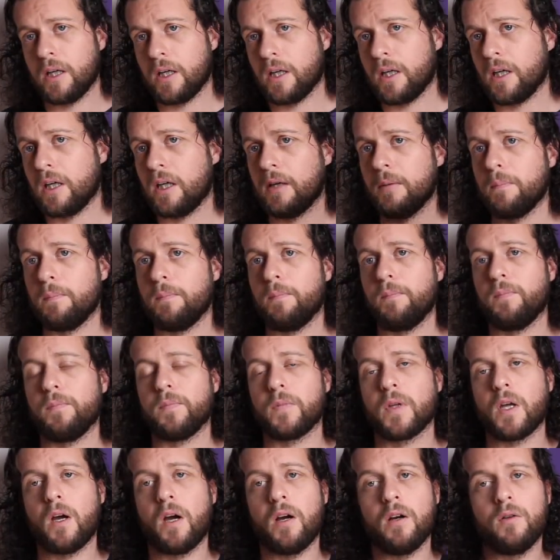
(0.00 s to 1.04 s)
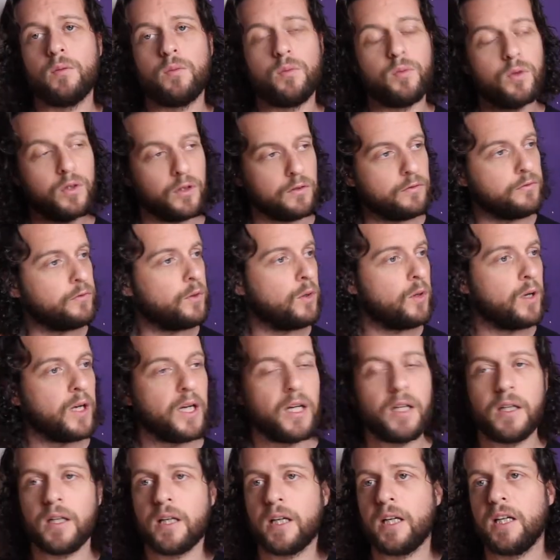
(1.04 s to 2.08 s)
I would
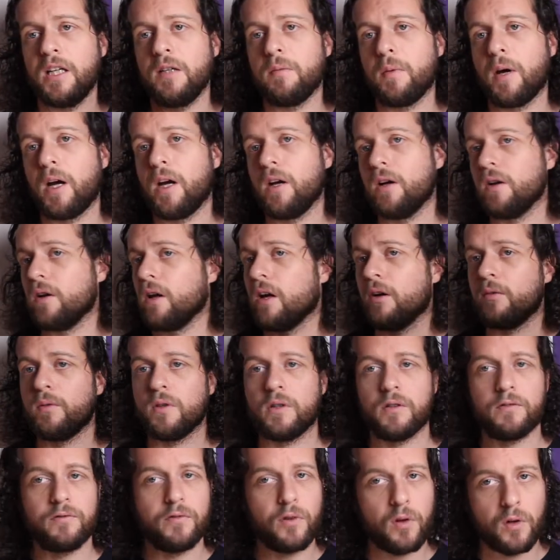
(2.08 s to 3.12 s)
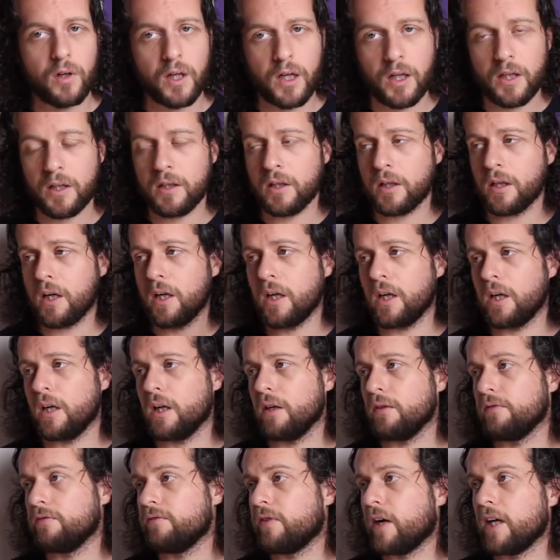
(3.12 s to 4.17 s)
avoid email, I would avoid
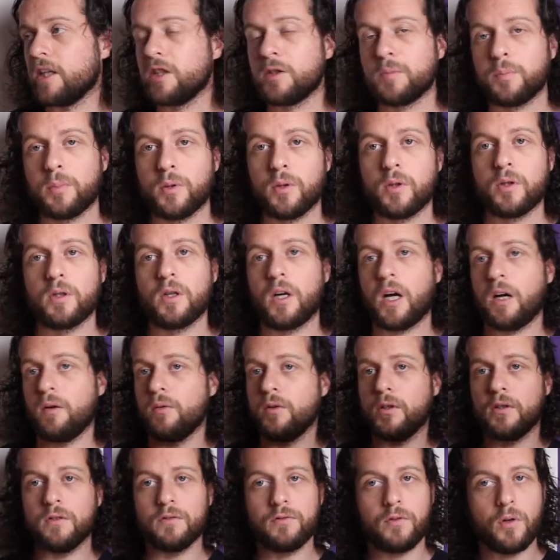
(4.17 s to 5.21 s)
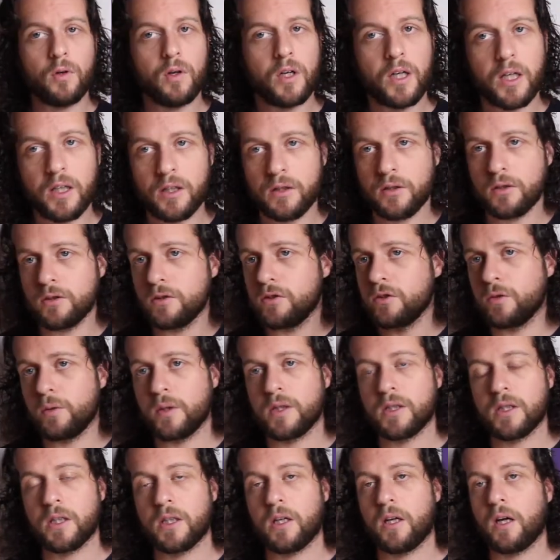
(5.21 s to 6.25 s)
Facebook, I would avoid
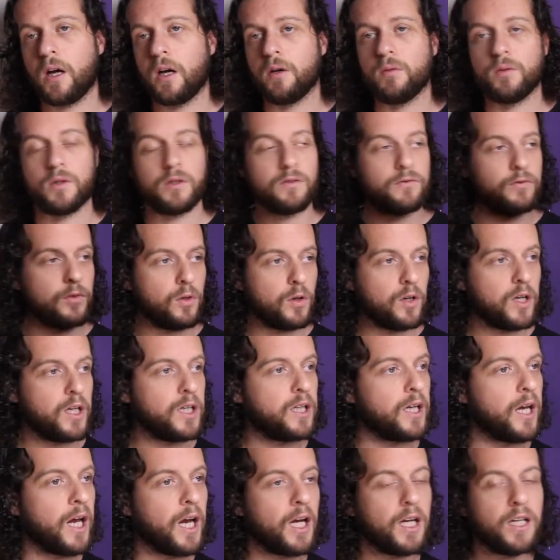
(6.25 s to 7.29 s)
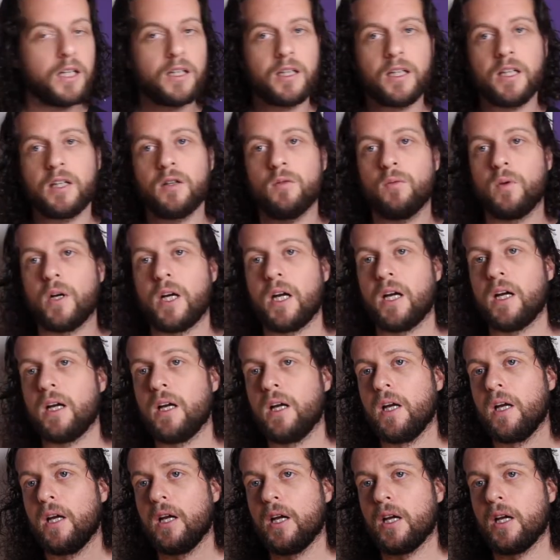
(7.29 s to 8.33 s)
Twitter, I would avoid anything where